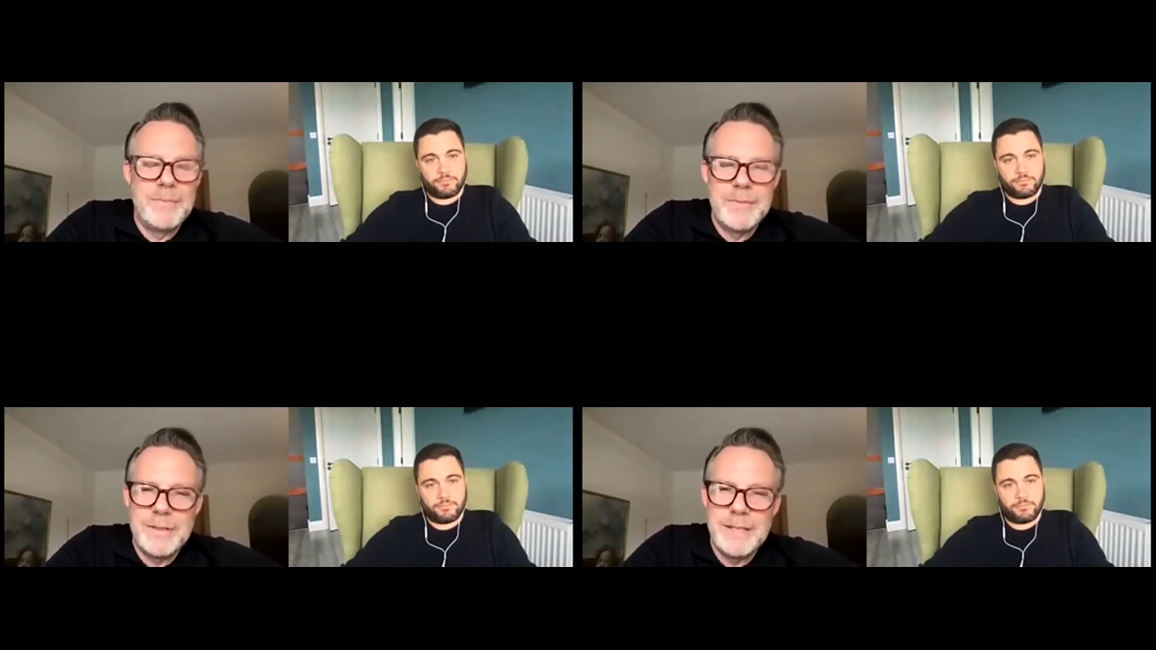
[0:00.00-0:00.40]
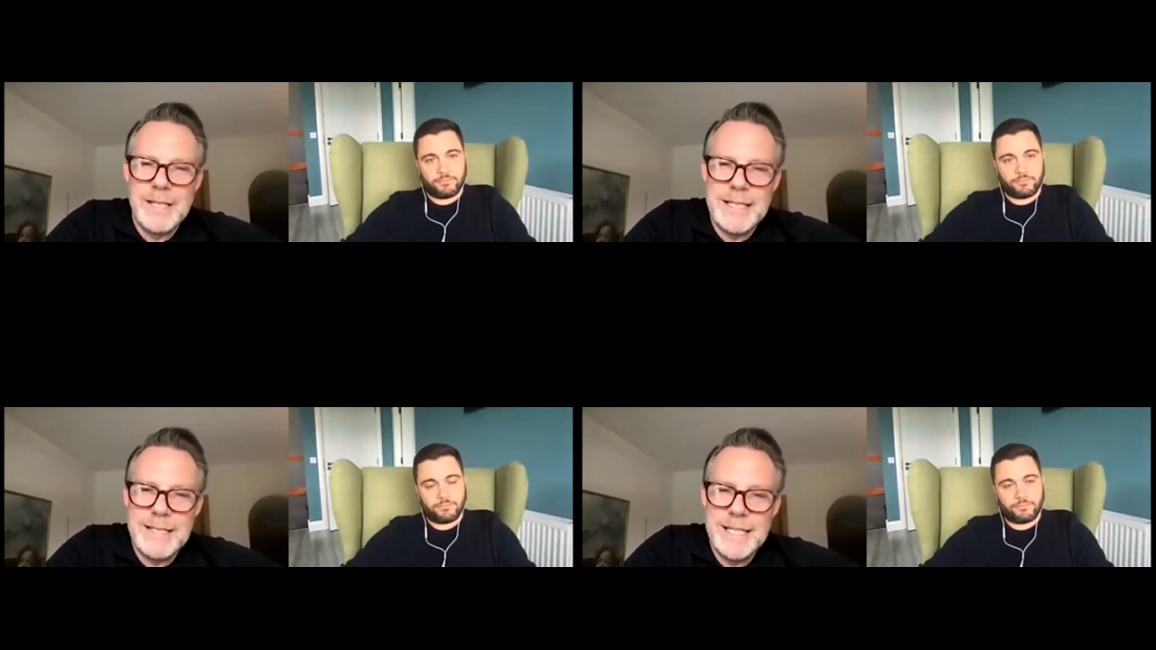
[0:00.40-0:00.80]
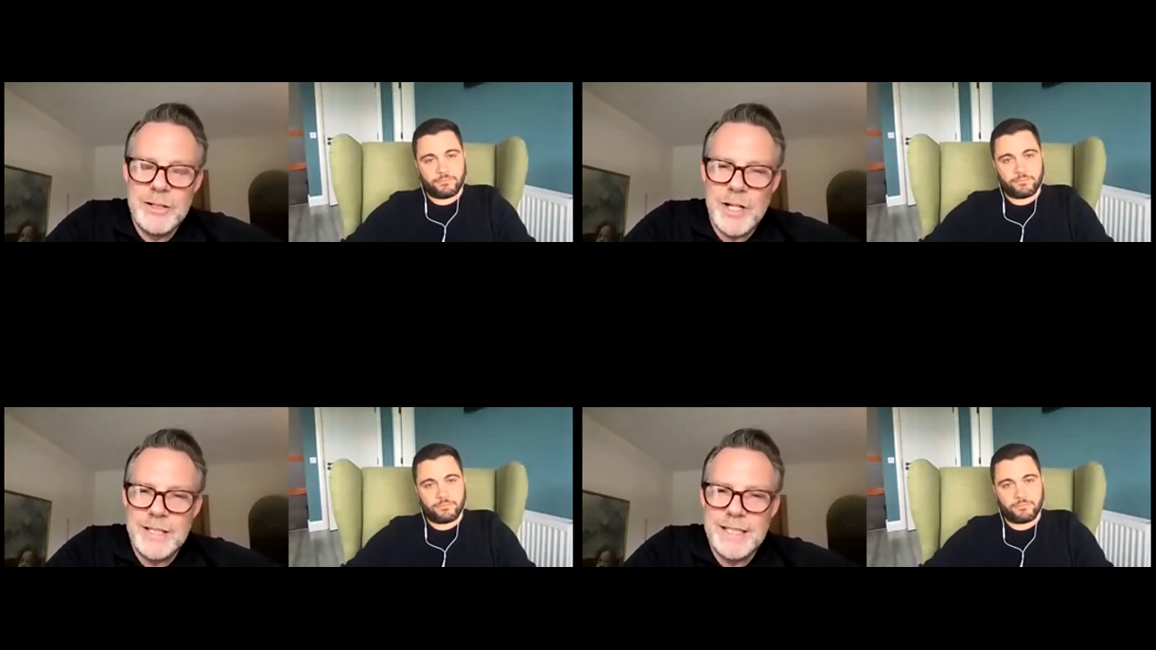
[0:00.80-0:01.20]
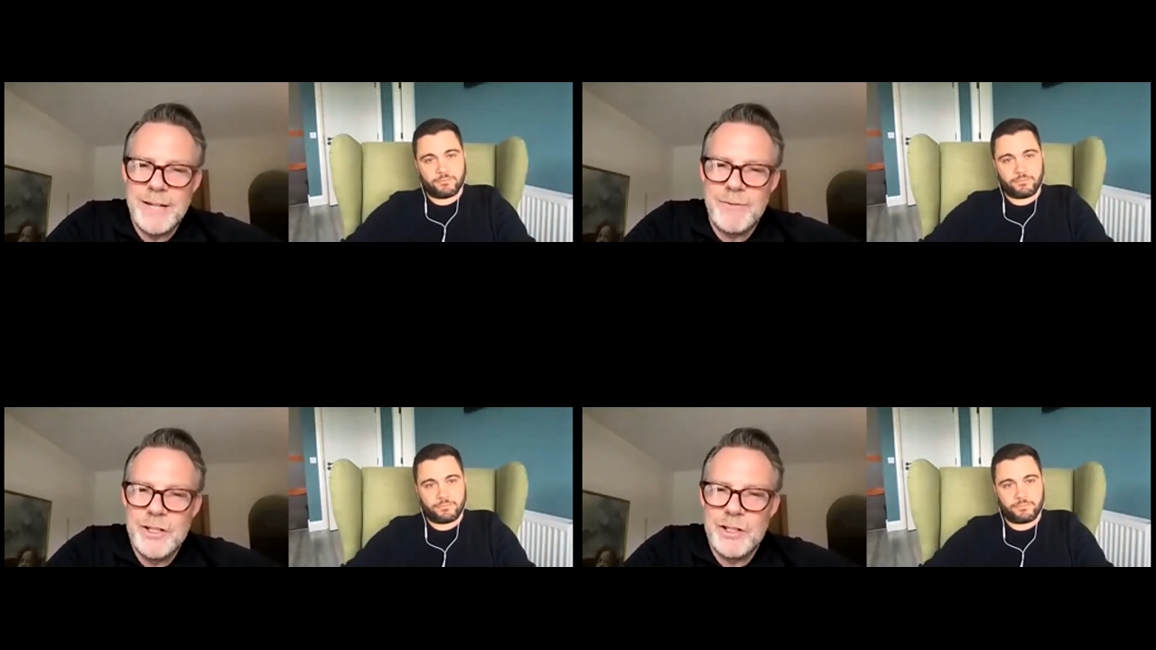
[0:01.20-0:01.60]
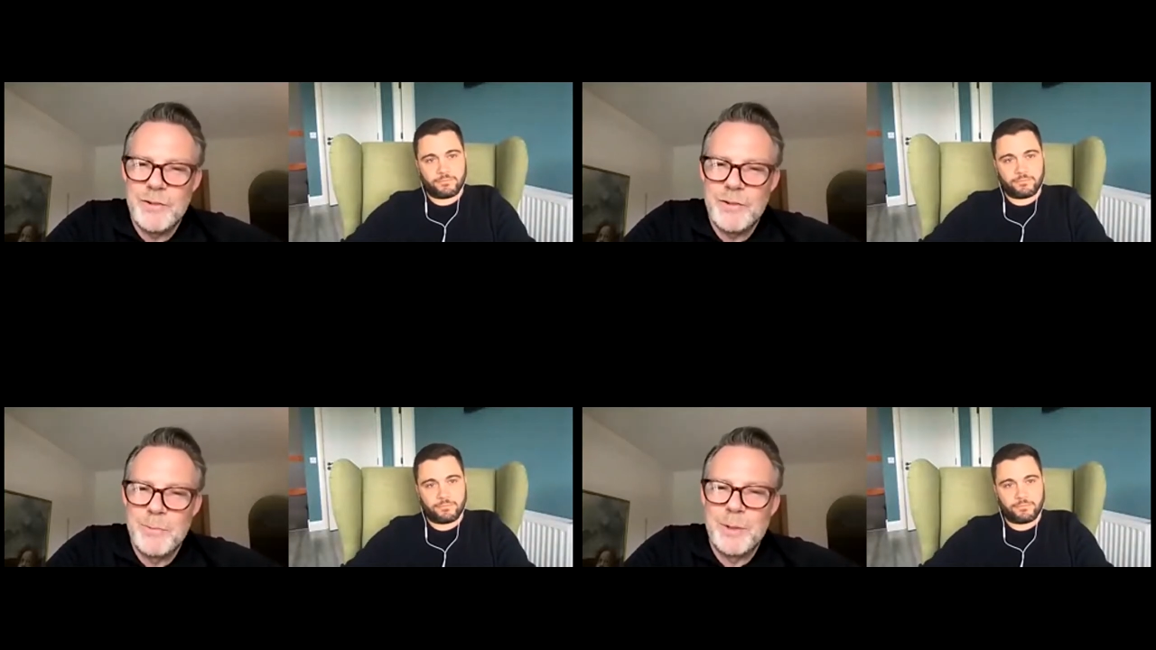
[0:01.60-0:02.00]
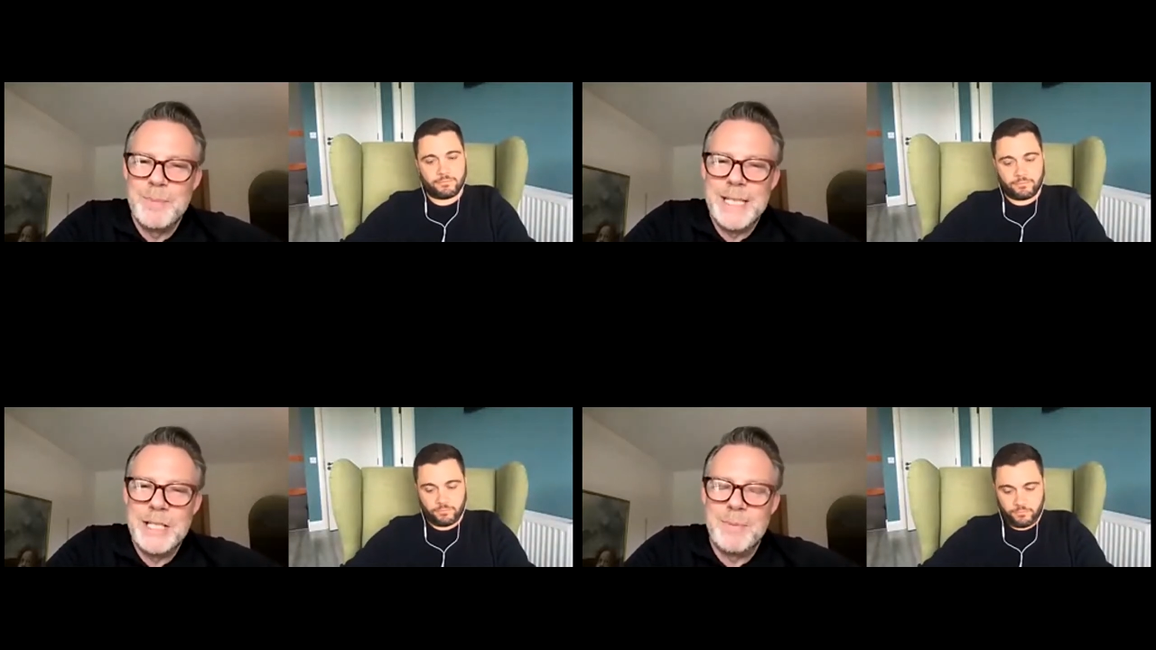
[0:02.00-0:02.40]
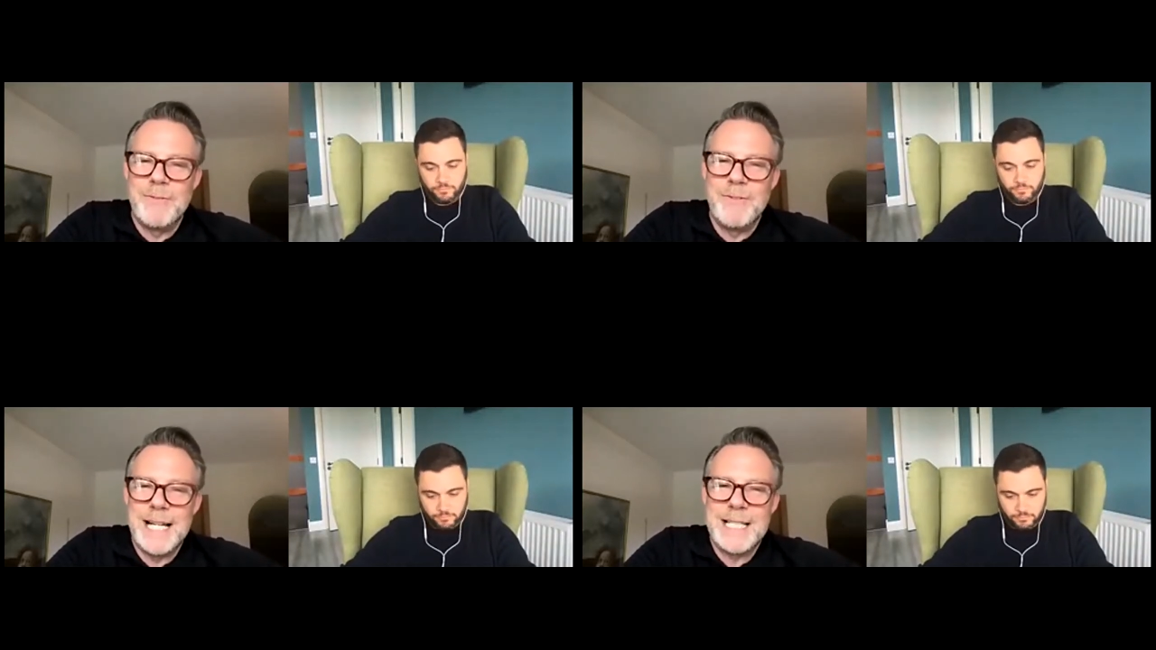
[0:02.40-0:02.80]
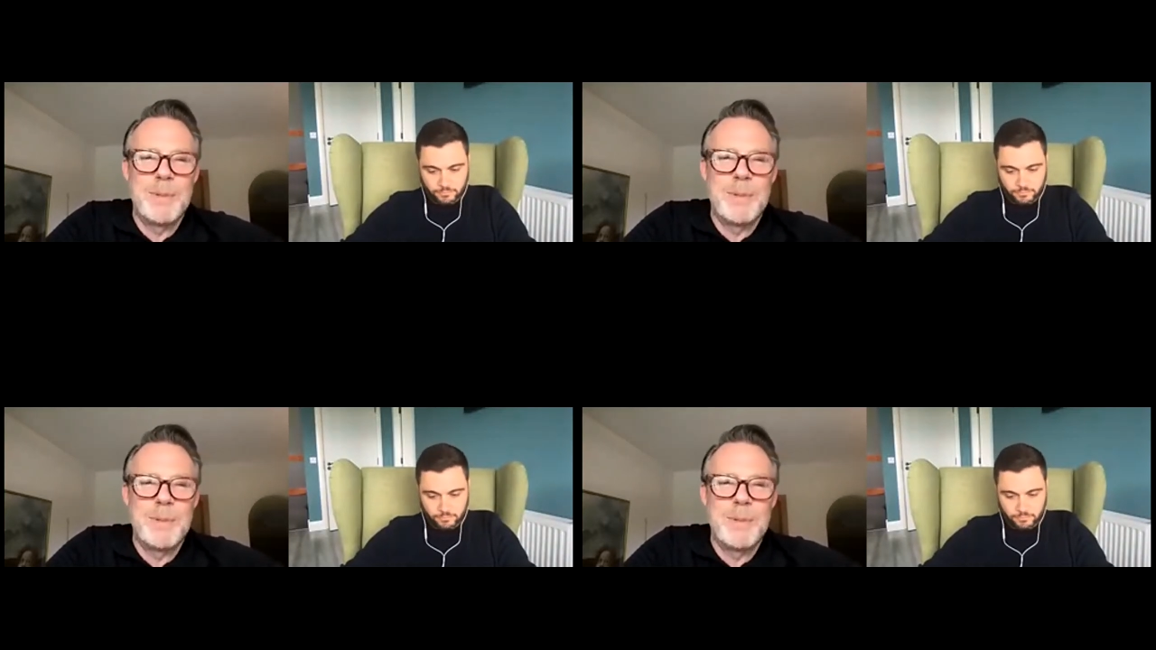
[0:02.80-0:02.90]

Speaker 1: nice and interesting definition around what it means to be a flexible